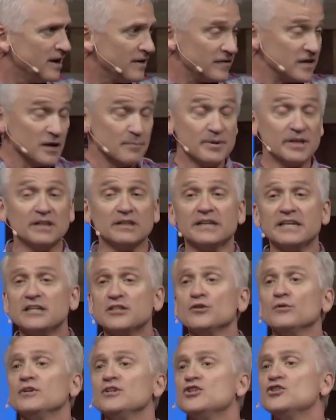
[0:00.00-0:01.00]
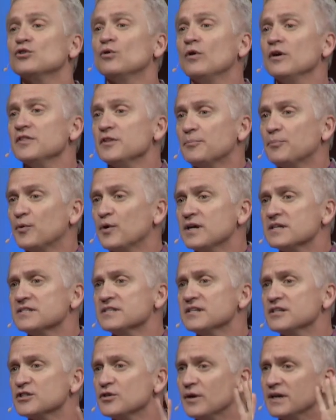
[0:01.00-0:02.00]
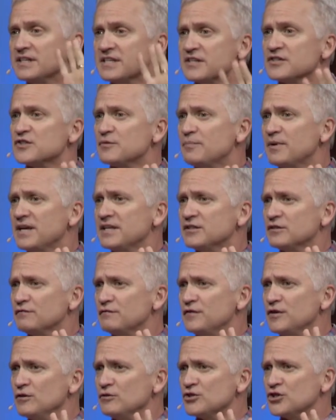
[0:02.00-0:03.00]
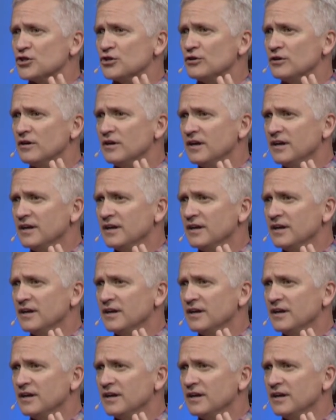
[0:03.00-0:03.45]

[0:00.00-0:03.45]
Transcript: the ability to enjoy the present, to anticipate the future,